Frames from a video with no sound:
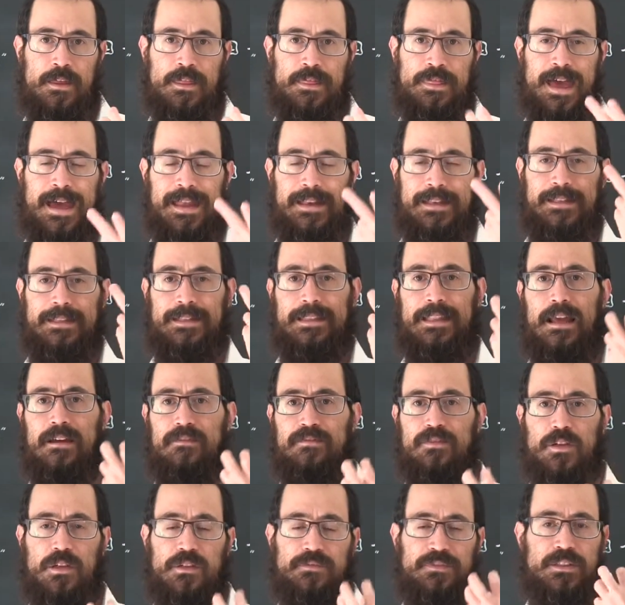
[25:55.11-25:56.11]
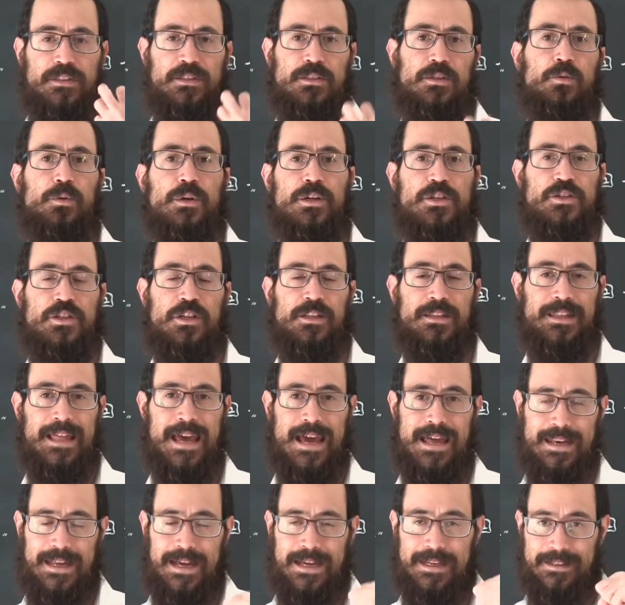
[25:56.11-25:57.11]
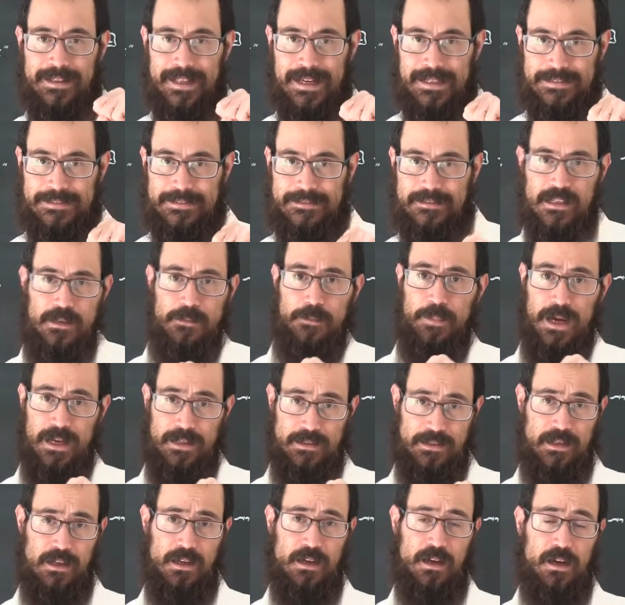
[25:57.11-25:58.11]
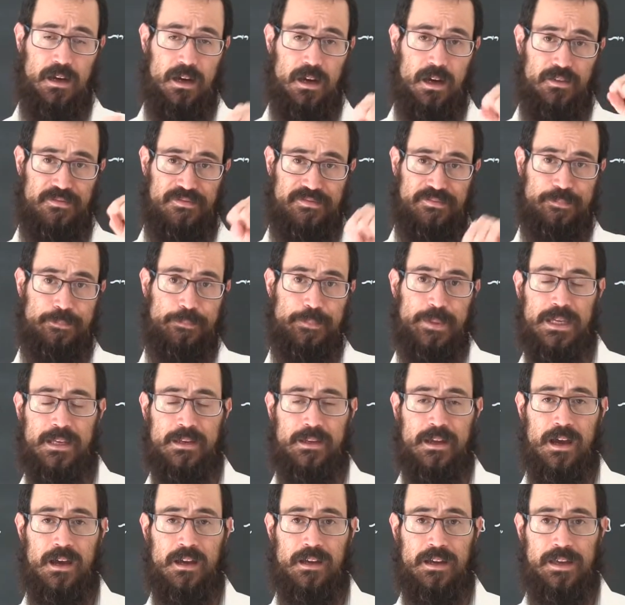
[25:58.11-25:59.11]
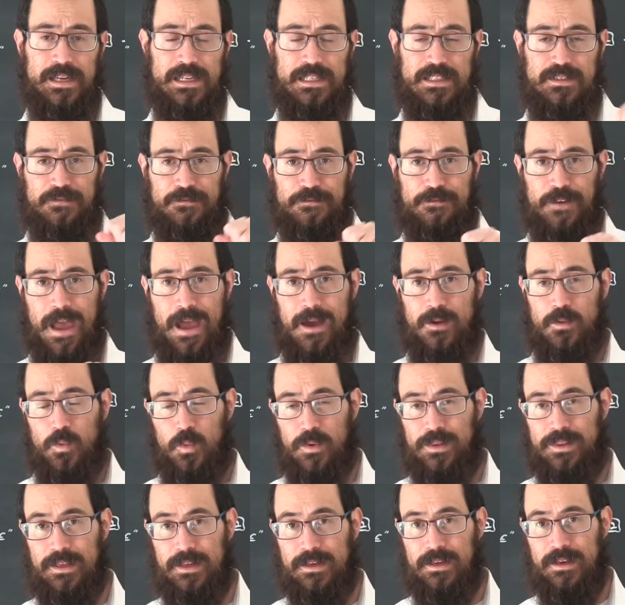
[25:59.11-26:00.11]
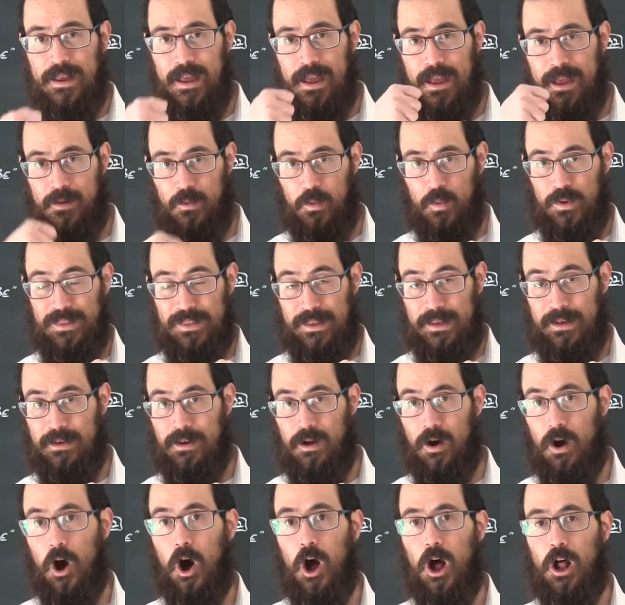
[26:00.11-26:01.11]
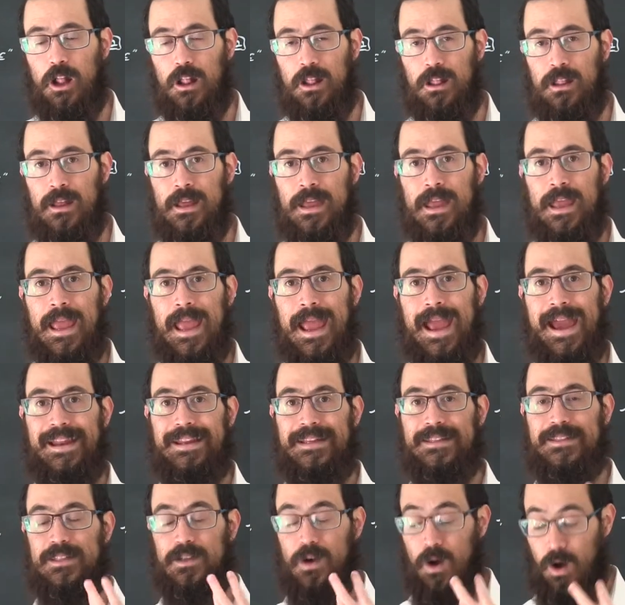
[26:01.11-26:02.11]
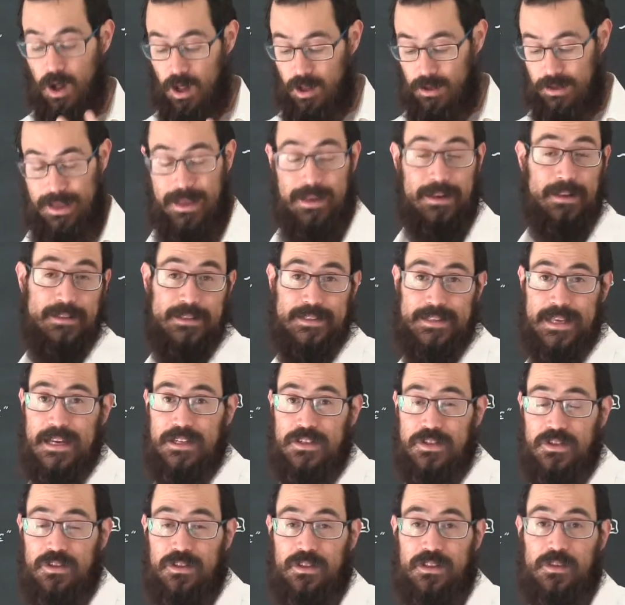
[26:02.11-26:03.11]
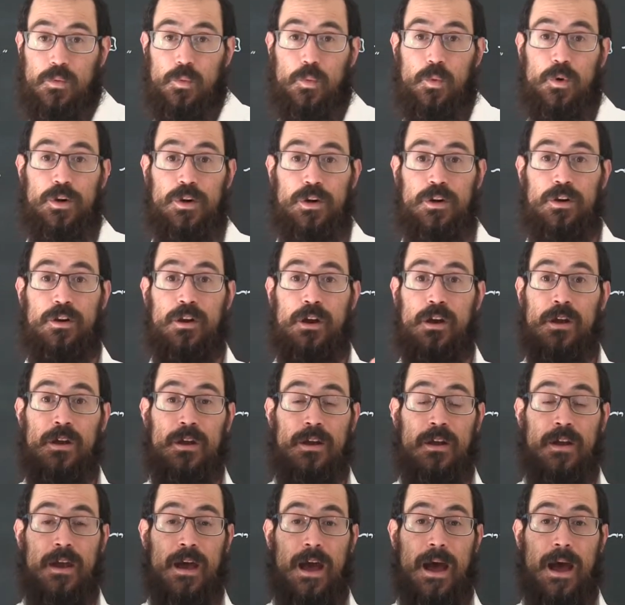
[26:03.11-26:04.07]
That level of intuition, that deep idea of Bina is found within all, and essentially we're